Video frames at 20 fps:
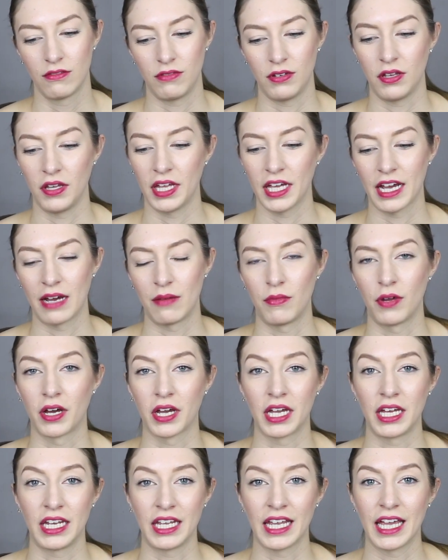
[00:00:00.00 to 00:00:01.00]
feel like I'm
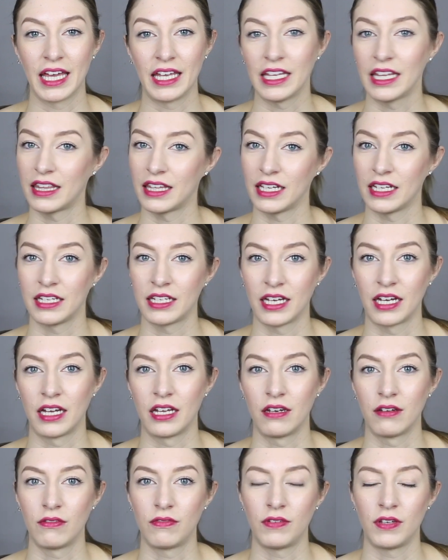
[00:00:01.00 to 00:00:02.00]
not getting anything
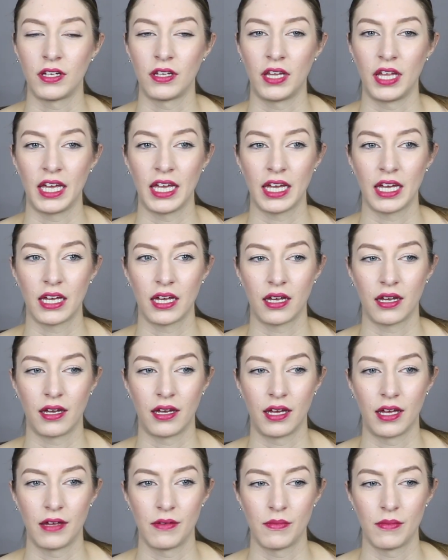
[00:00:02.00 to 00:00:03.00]
done, feel like
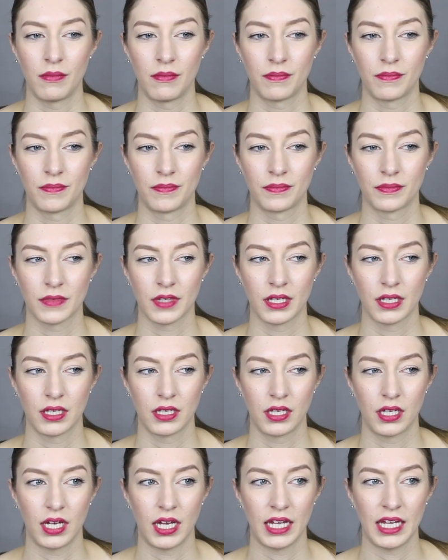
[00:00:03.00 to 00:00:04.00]

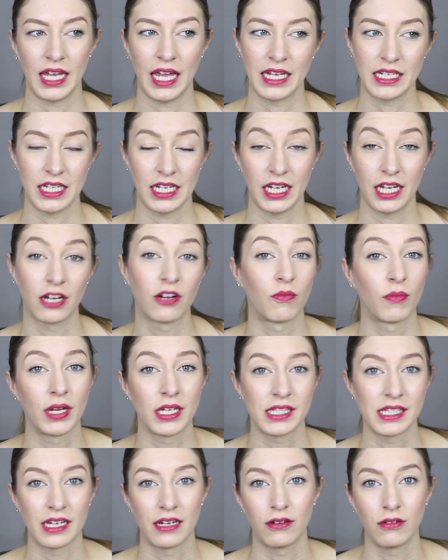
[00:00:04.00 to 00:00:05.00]
I can't take care of
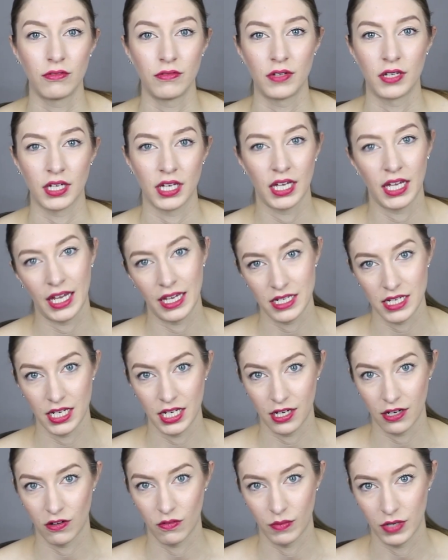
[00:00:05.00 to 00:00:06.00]
myself, that I can't
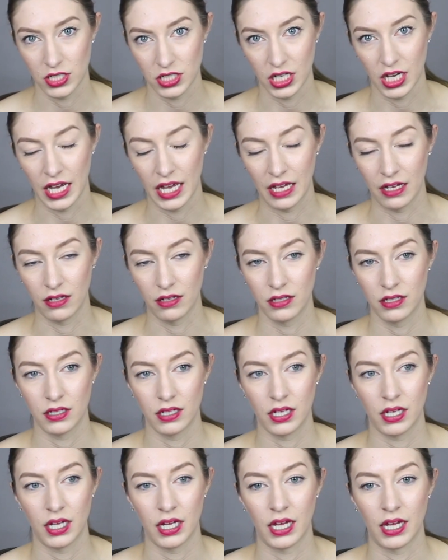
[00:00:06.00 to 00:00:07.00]
take care of my child.
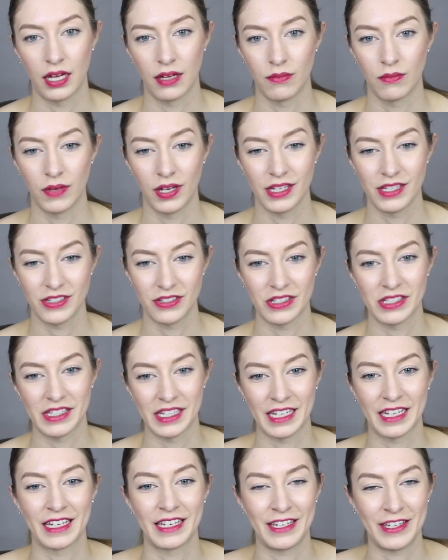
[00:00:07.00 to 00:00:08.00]
It's just
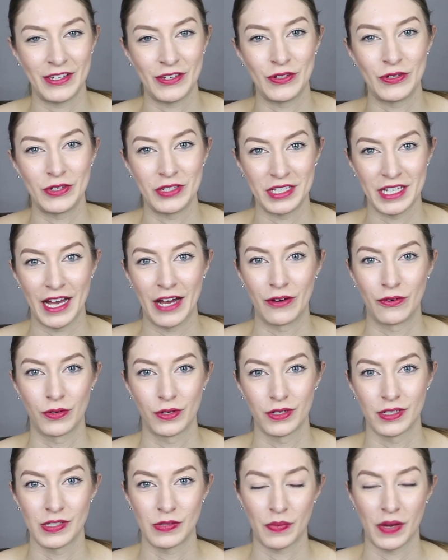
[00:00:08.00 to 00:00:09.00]
like a huge
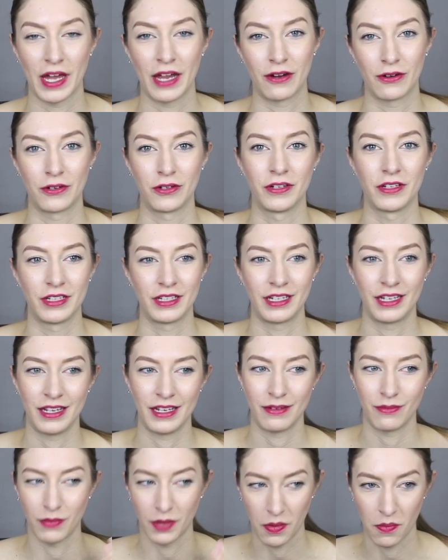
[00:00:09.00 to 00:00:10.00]
downward spiral
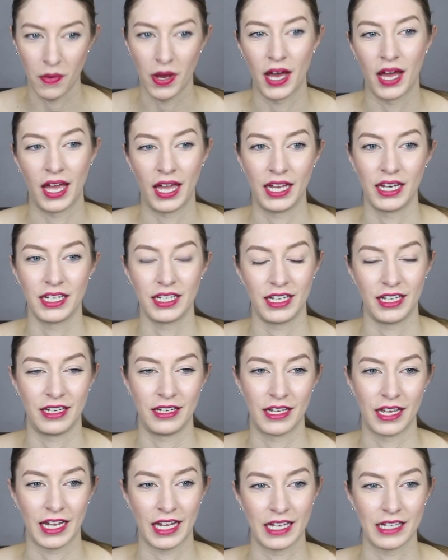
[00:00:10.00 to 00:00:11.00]
in my mind,
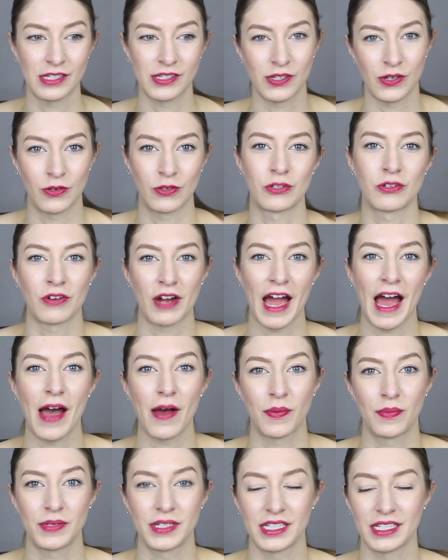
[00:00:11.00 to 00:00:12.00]
and I get so
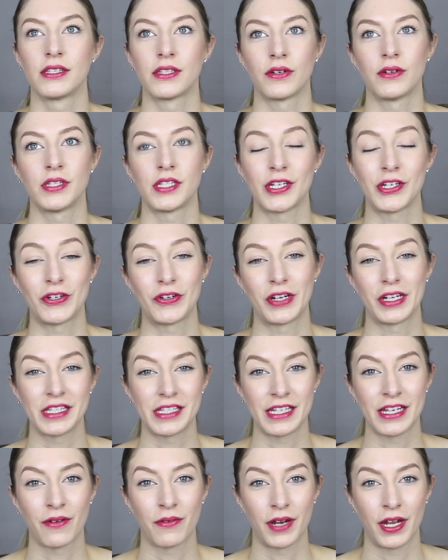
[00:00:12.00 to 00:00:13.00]
trapped. So it's
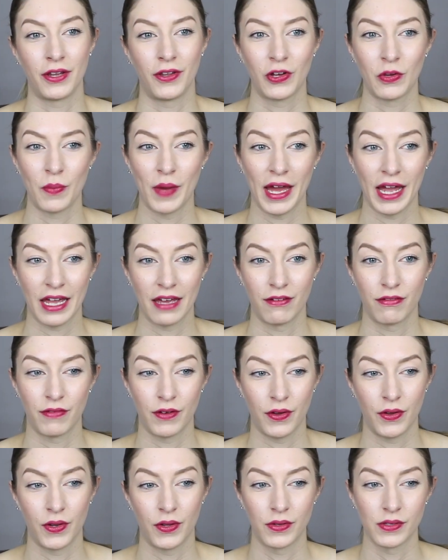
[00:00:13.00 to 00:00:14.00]
interesting when I look back at
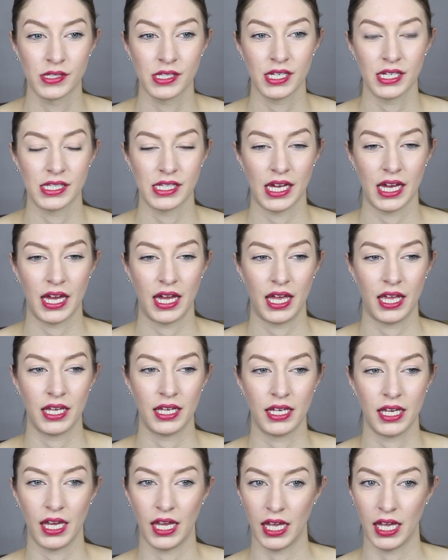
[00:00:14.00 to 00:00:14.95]
photos, because I